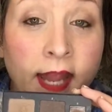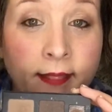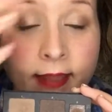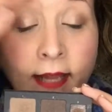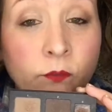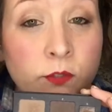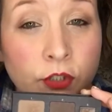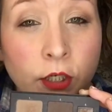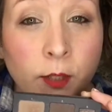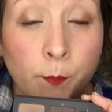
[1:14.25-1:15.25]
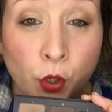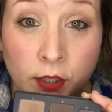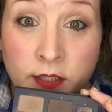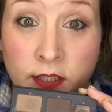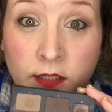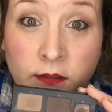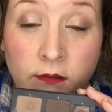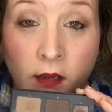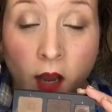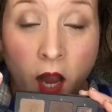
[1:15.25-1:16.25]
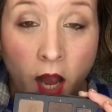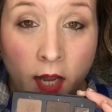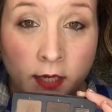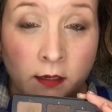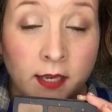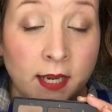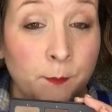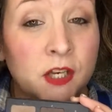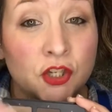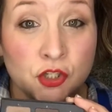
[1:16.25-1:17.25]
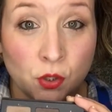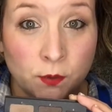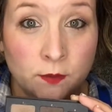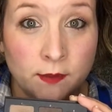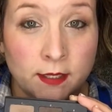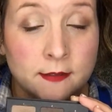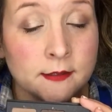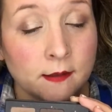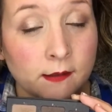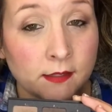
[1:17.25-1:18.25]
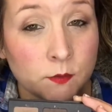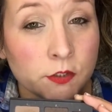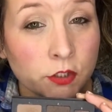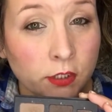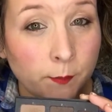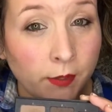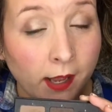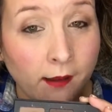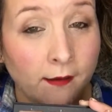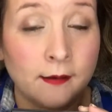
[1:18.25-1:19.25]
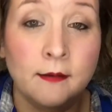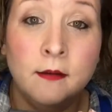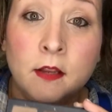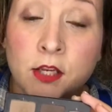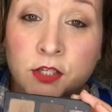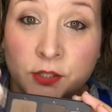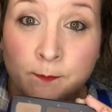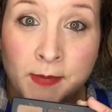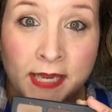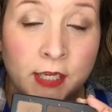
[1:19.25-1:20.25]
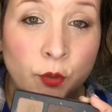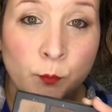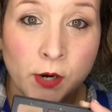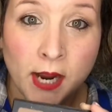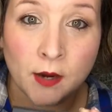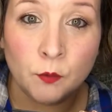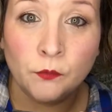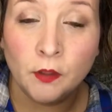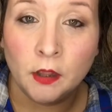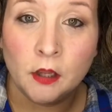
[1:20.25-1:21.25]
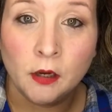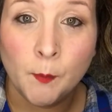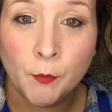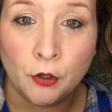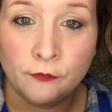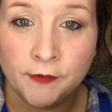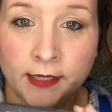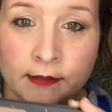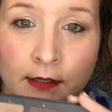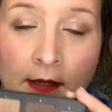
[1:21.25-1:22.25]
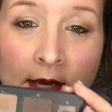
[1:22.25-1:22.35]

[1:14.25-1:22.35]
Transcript: And that's what you're going to put on. And I'm going to show you this. That's what you're going to put on to make your brows look perfect.